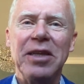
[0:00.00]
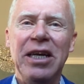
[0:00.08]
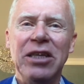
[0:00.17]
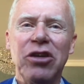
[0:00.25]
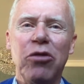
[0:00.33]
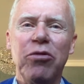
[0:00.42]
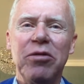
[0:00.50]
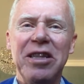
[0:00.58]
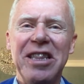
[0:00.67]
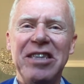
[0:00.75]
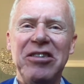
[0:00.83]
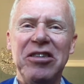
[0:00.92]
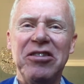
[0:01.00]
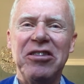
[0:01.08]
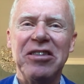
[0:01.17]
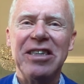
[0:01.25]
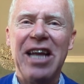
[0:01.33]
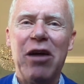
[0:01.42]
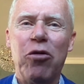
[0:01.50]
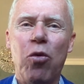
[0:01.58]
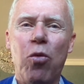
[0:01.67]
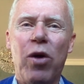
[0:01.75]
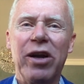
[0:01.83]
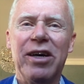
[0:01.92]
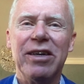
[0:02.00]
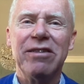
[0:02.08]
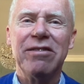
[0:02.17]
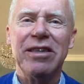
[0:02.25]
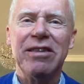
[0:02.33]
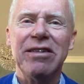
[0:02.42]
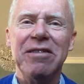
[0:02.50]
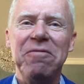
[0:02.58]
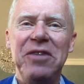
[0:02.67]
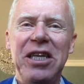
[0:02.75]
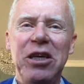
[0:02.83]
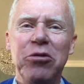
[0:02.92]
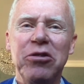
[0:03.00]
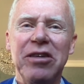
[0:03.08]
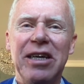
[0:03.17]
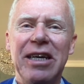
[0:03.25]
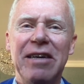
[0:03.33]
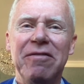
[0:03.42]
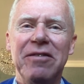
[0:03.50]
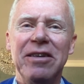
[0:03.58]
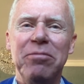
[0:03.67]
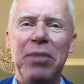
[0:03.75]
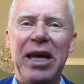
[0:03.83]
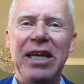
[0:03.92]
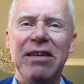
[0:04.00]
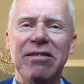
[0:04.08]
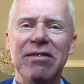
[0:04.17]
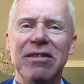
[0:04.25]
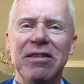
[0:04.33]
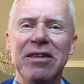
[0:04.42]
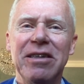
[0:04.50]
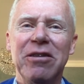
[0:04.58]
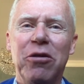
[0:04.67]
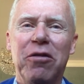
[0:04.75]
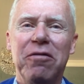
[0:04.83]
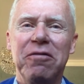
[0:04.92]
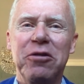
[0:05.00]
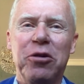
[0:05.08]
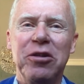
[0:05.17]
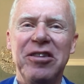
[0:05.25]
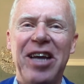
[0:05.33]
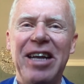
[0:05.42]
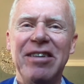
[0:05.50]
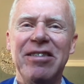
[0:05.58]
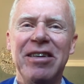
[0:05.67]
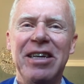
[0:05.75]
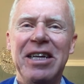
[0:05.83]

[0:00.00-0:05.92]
So this is now 100 videos I have made of content,